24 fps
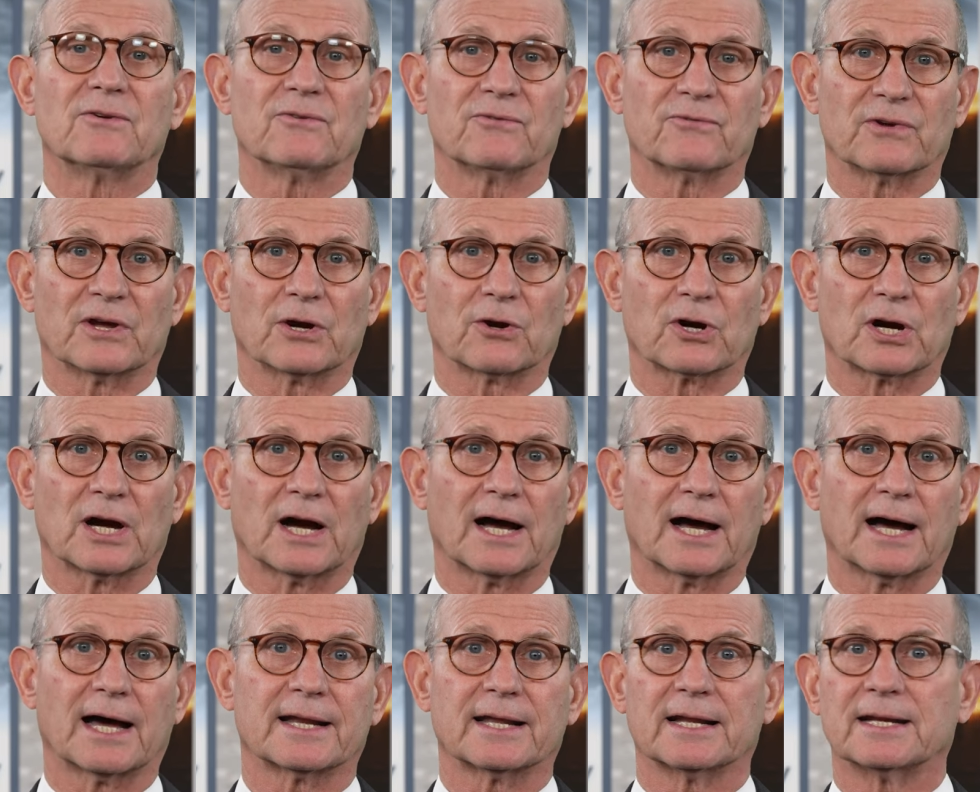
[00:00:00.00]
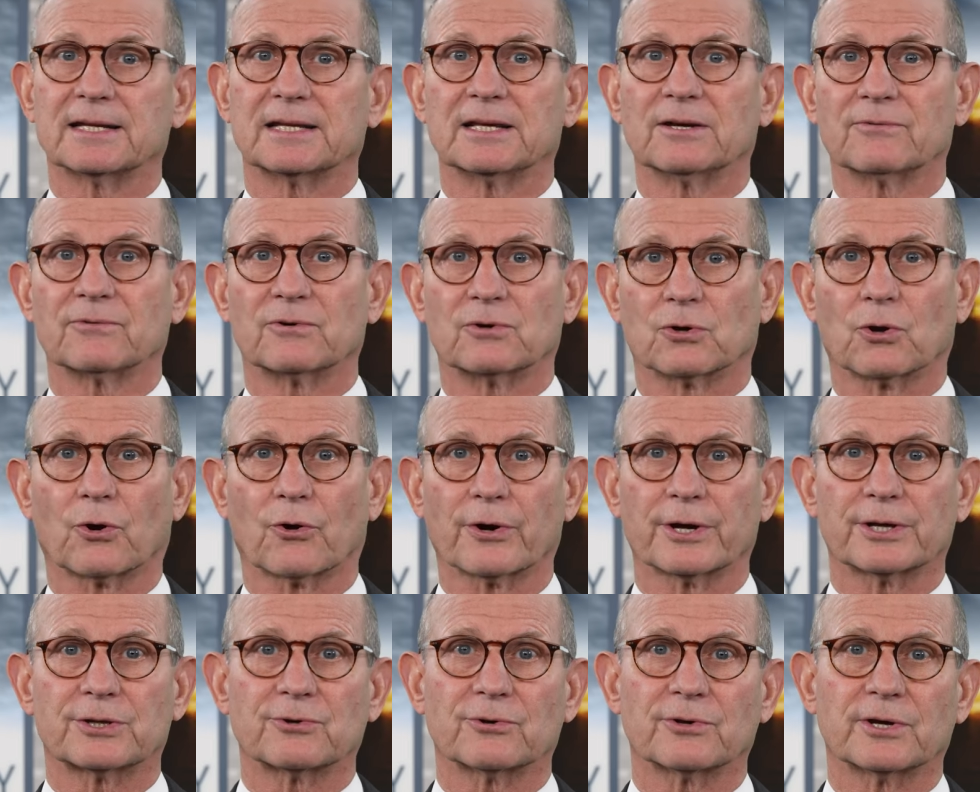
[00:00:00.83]
Fear God and give
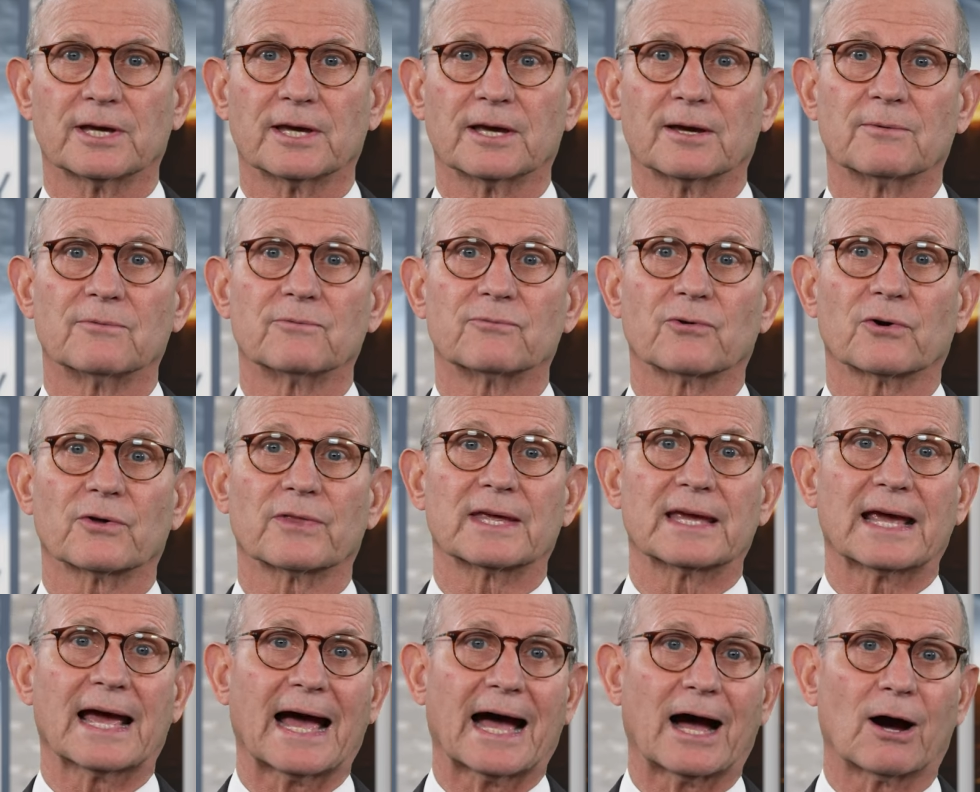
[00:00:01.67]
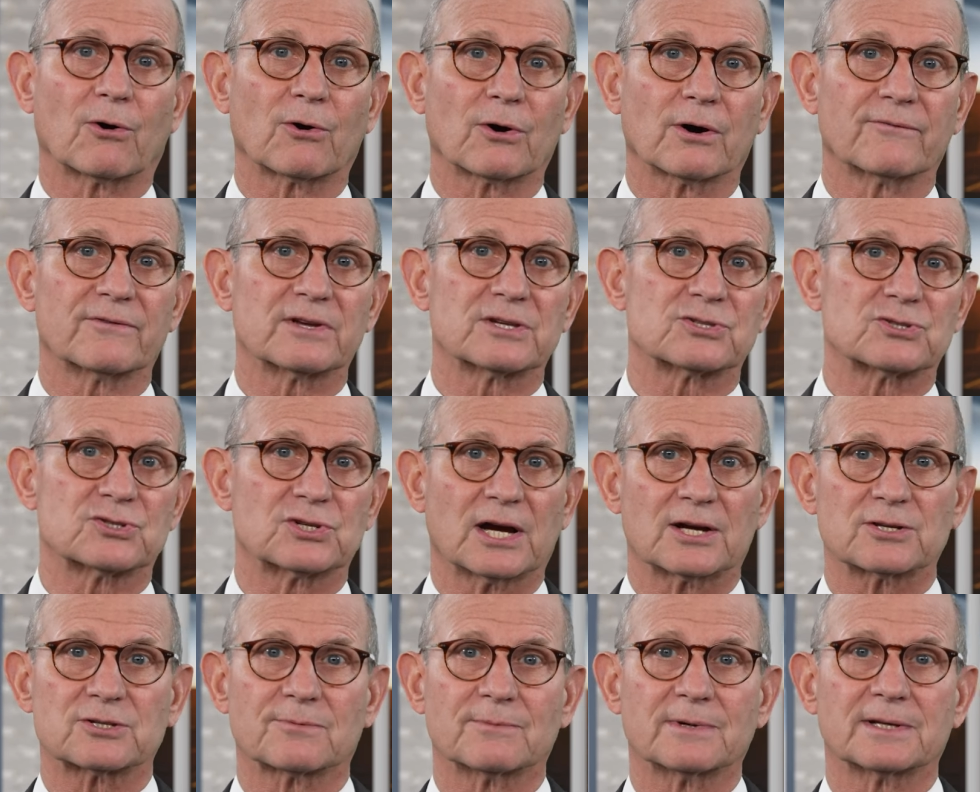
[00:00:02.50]
glory to him, for the hour of his
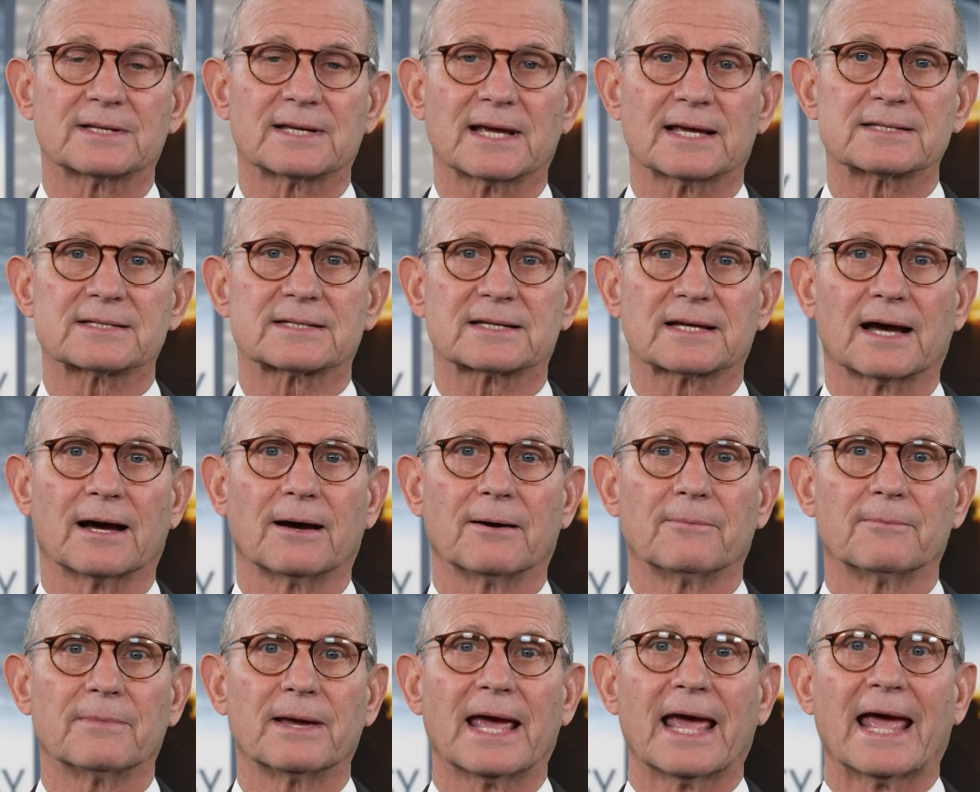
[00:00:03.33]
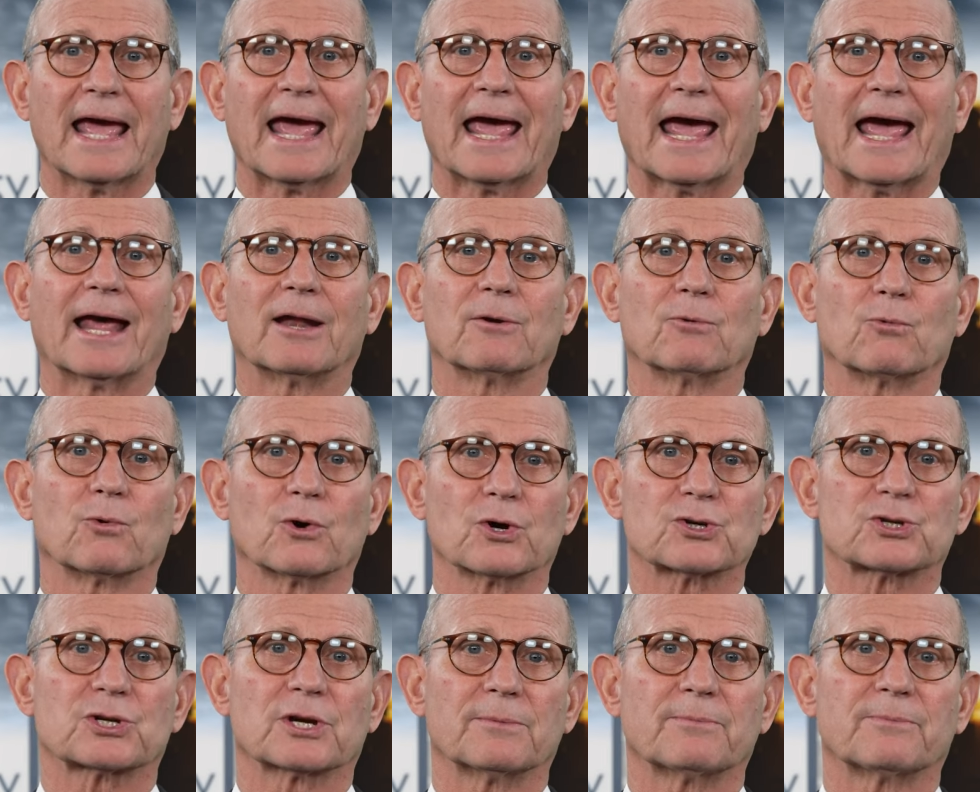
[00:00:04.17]
judgment has come, and
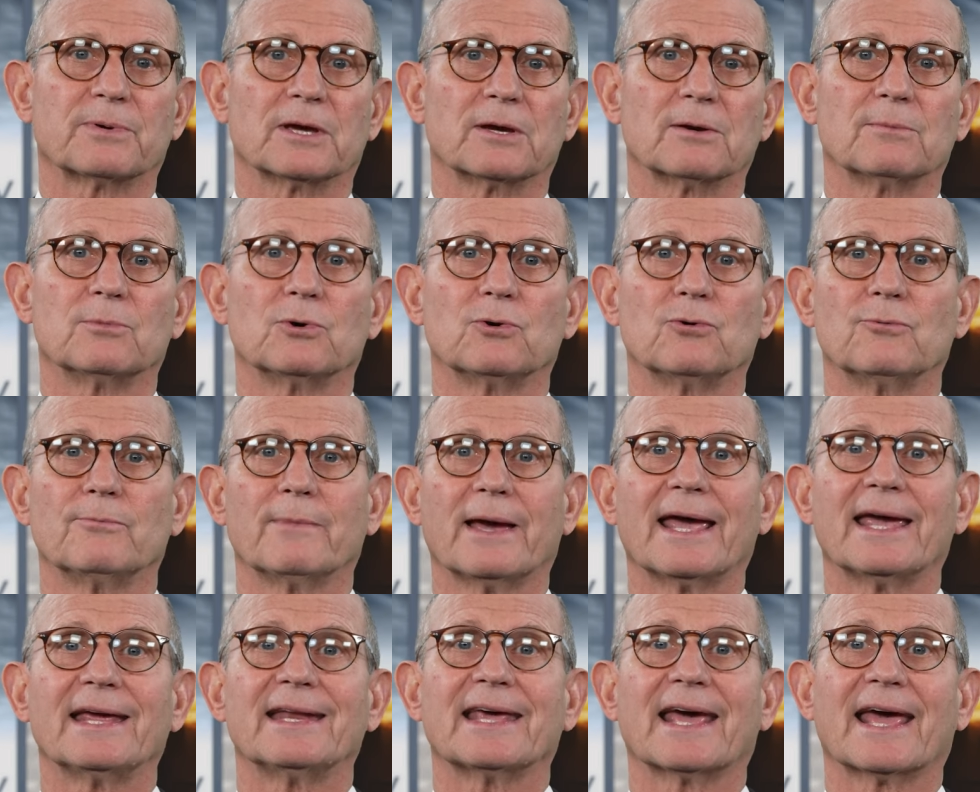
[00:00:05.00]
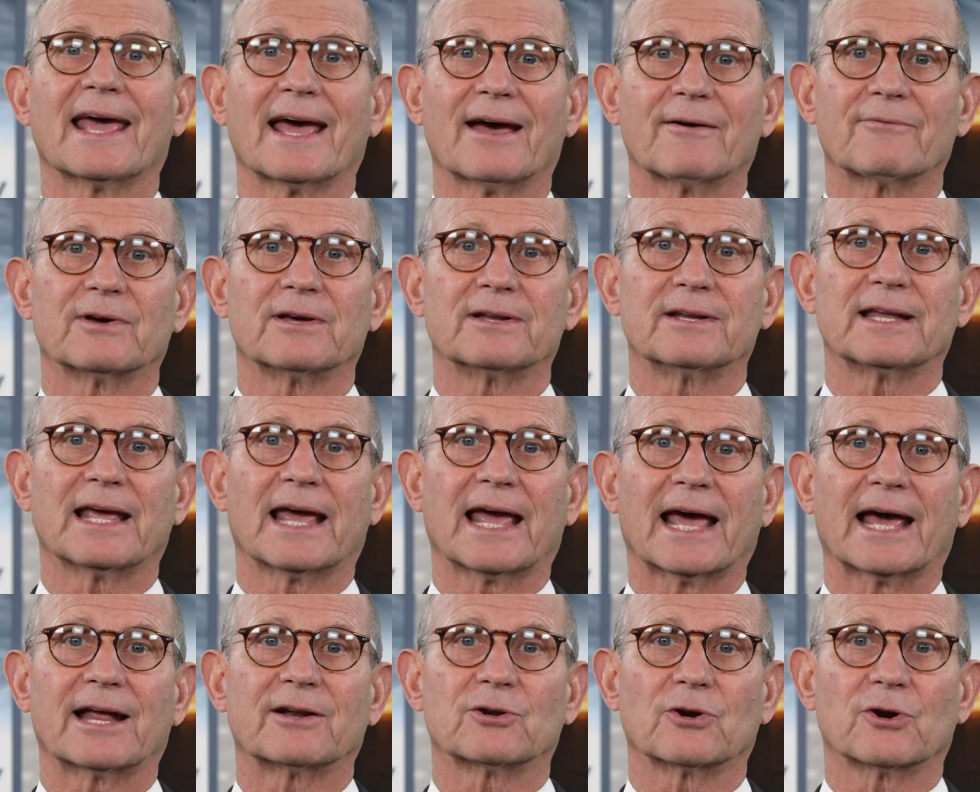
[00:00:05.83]
worship him who made heaven
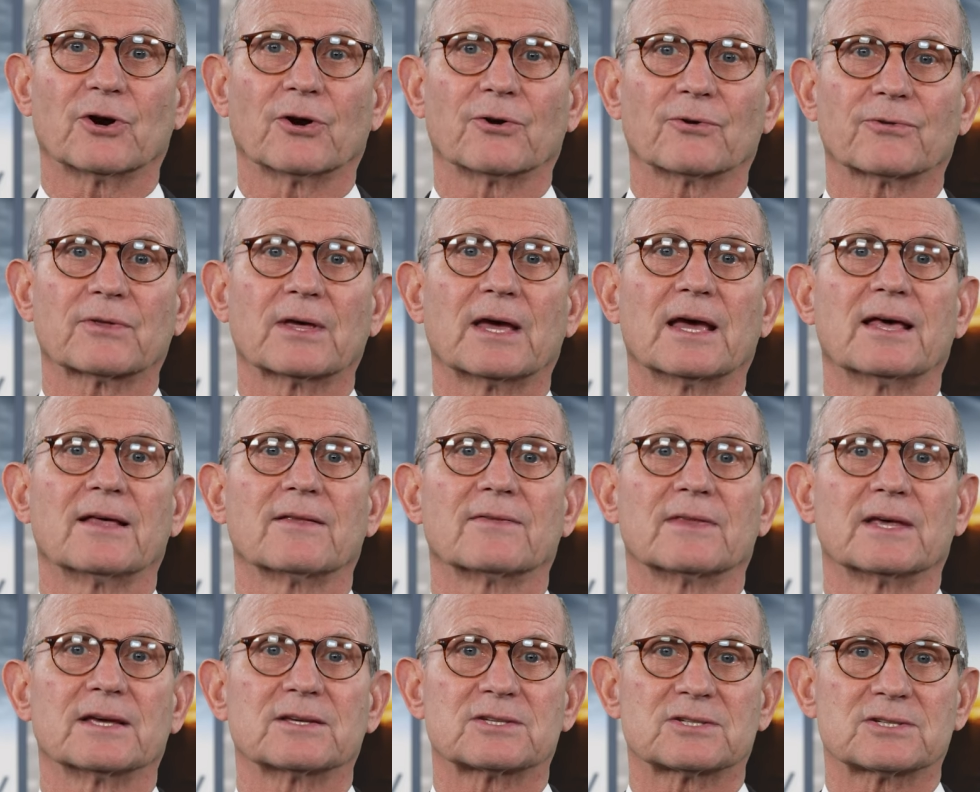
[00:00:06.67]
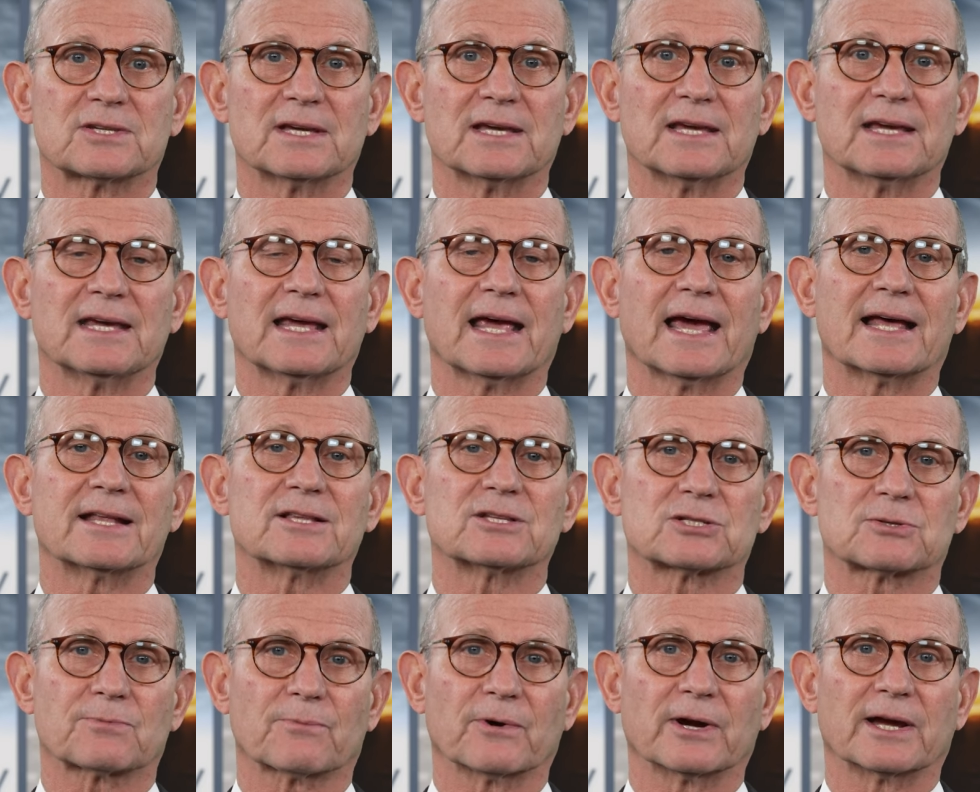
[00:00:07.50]
and earth, the sea
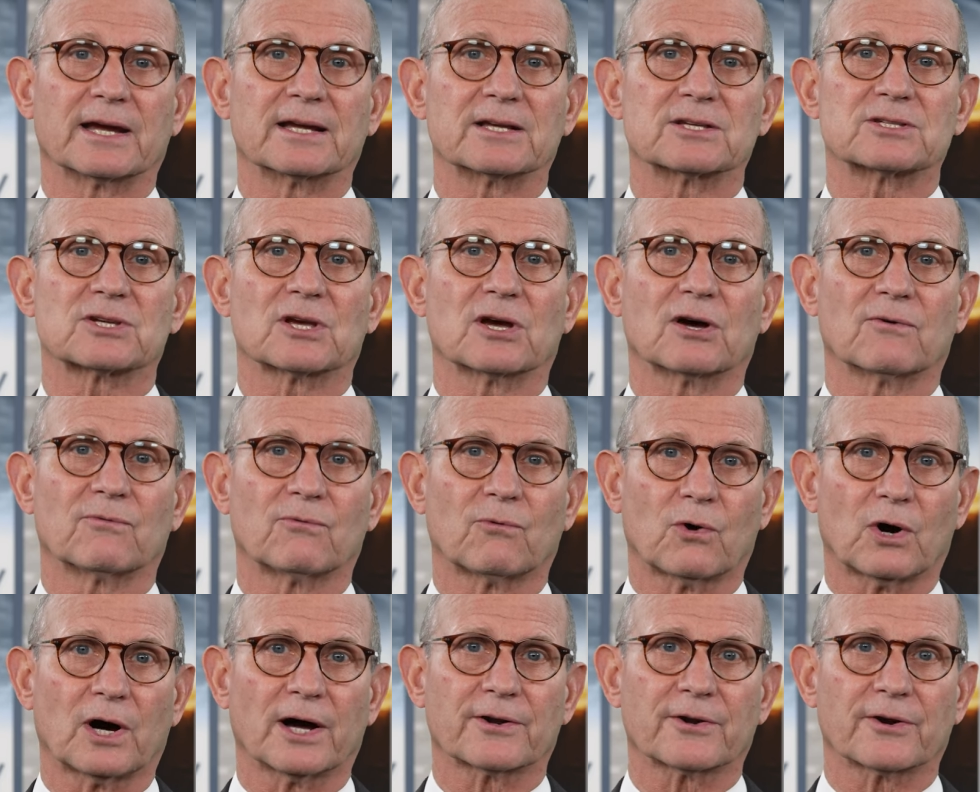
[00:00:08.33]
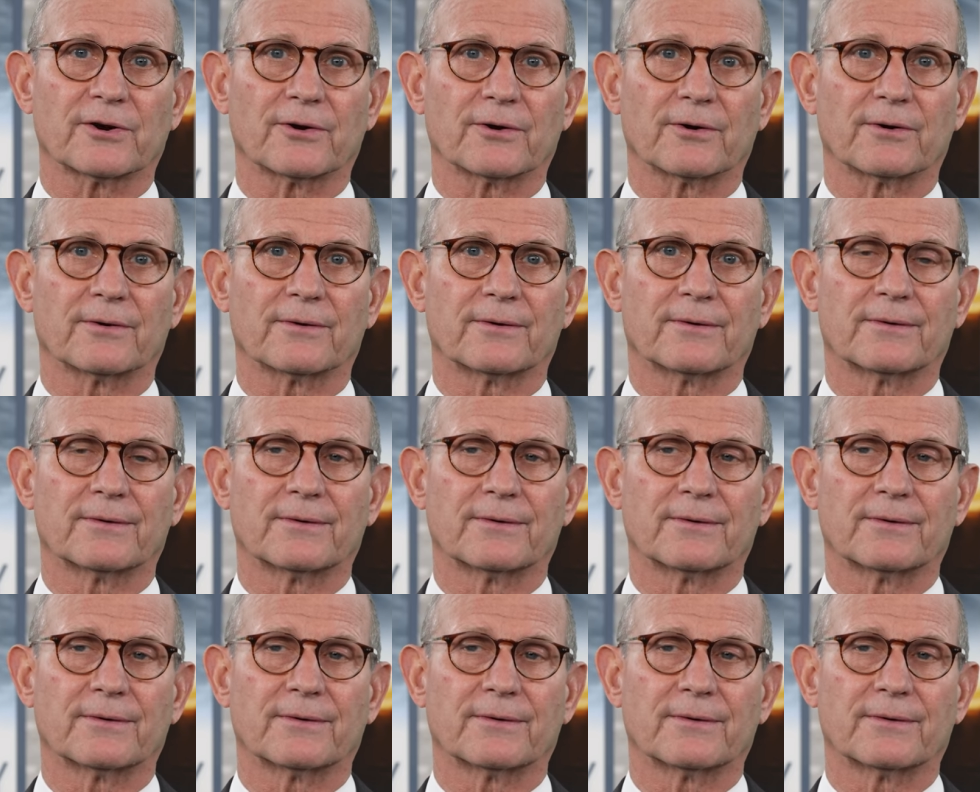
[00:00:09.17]
and springs of water.